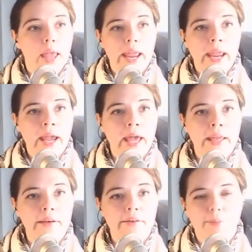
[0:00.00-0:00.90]

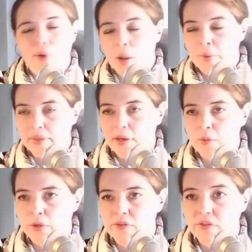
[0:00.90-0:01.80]
And the problem with
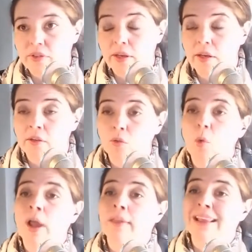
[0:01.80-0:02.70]
Edwards that is
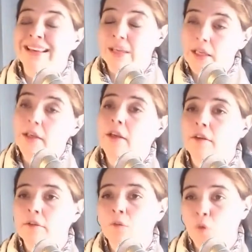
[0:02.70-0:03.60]
why they needed
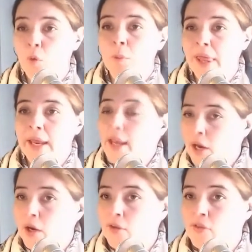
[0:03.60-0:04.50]
Groom Lake,
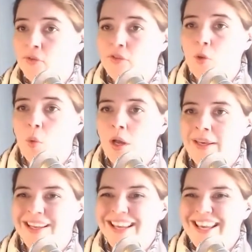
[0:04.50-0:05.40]
Area
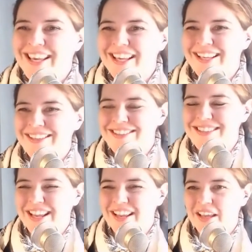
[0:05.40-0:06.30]
51,
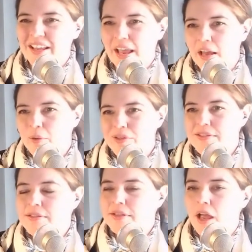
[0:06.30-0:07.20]
is Edwards
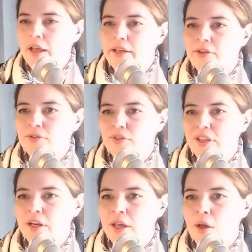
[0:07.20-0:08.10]
is kind of
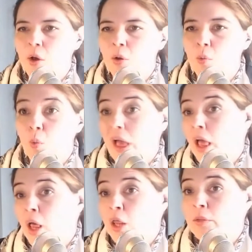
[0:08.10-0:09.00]
in a
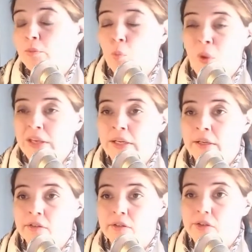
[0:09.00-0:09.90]

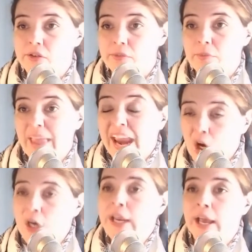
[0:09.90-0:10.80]
well-witnessed
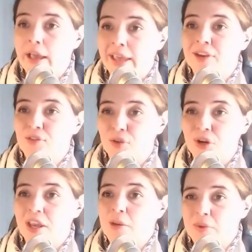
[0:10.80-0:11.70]
area. And if you're
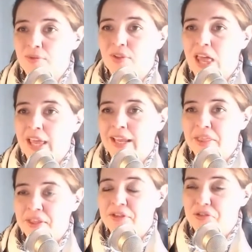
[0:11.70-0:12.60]
going to be flying
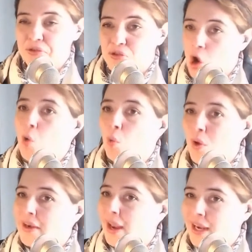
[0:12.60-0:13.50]
things you don't
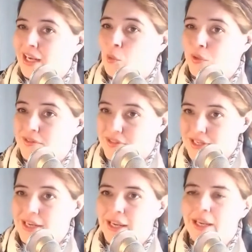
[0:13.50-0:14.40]
want anyone
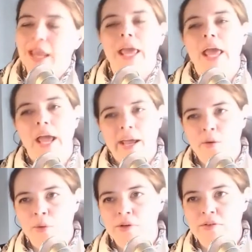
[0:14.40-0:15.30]
seeing,
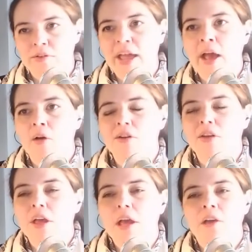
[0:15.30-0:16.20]
Edwards is out.
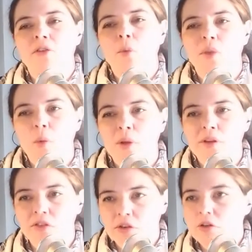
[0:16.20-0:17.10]
So when they
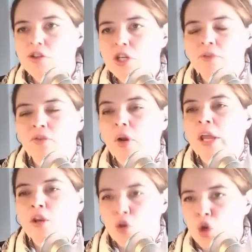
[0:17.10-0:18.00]
went searching for
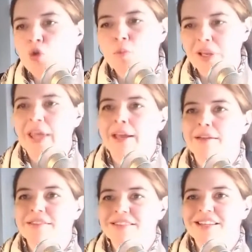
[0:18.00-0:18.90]
a new
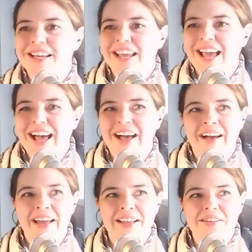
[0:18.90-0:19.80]
place,
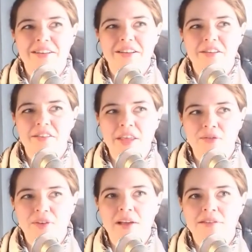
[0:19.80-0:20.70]
they
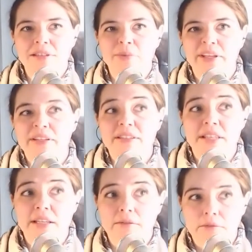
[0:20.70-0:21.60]
found some place
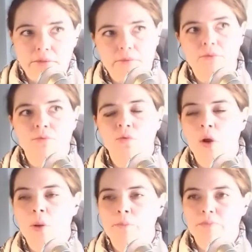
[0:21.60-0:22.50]
that
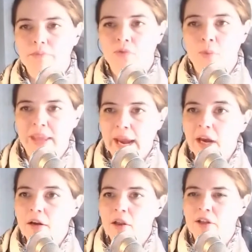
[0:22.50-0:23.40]
from the
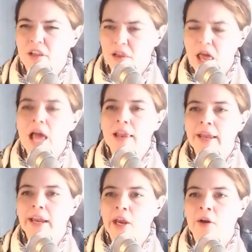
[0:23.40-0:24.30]
air looked a lot
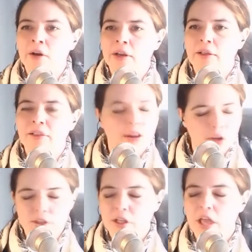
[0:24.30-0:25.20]
like
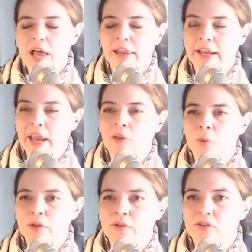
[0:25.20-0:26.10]

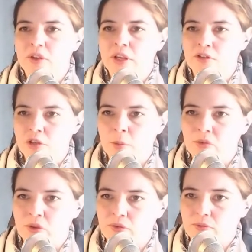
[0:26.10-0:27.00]
Edwards in
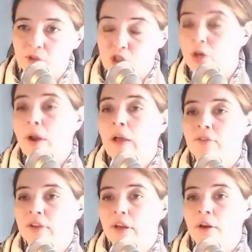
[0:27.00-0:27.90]
terms of
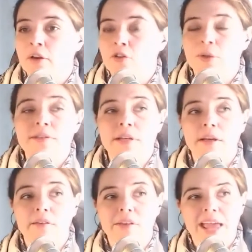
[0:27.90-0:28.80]
geographic
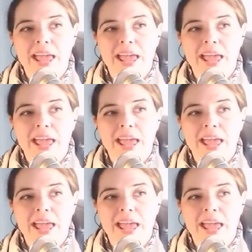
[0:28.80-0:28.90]
characteristics.